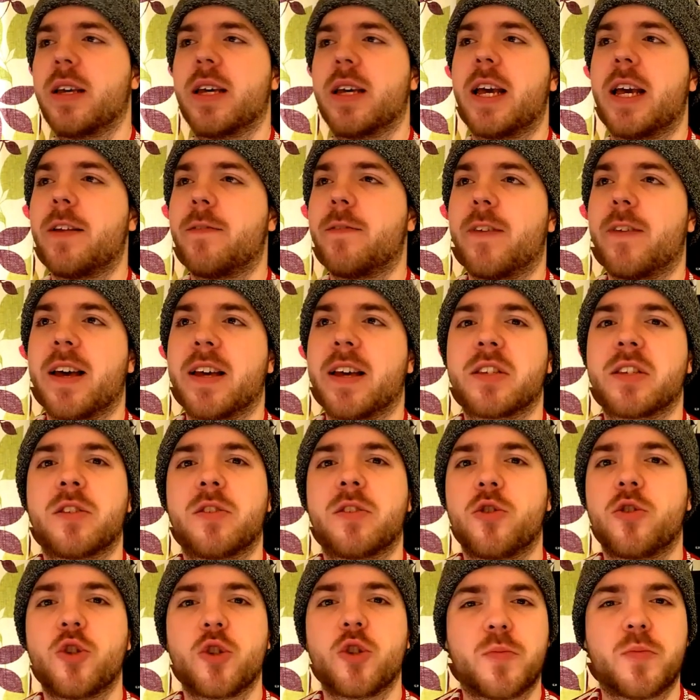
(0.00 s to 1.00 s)

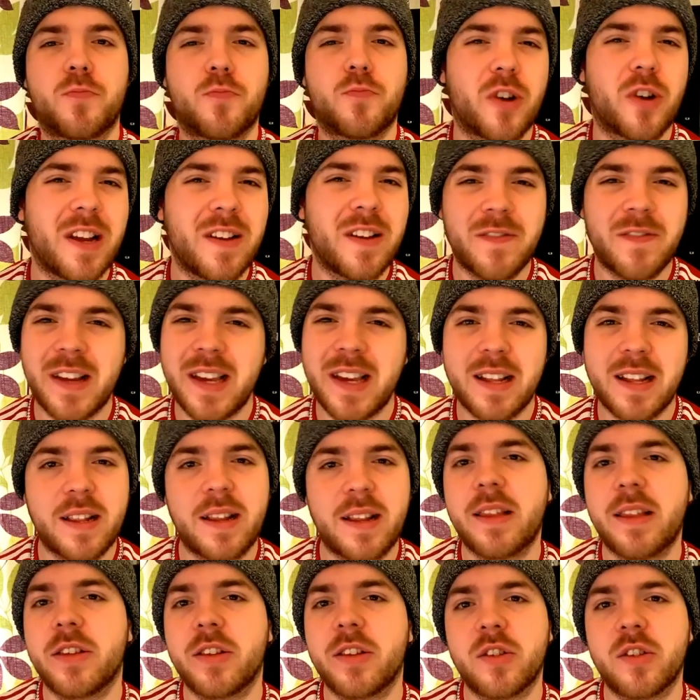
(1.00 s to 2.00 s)
invest just briefly in
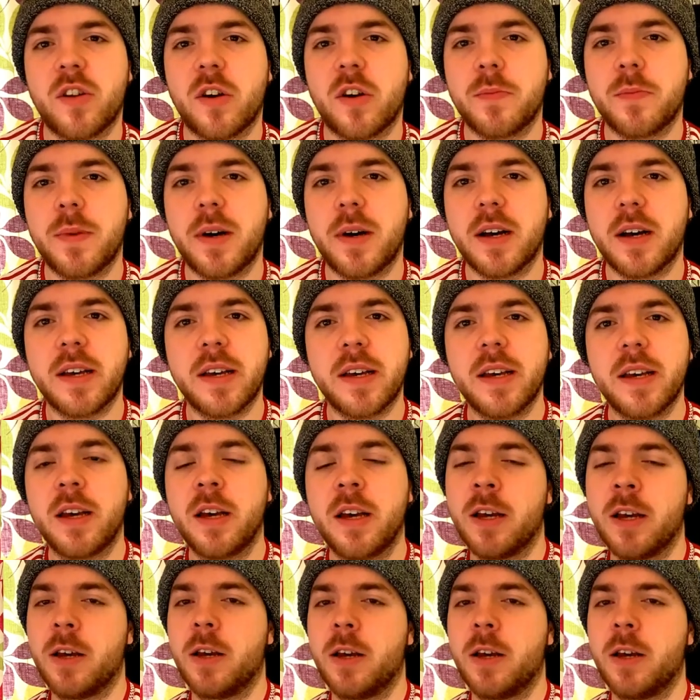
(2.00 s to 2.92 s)
like the stock market,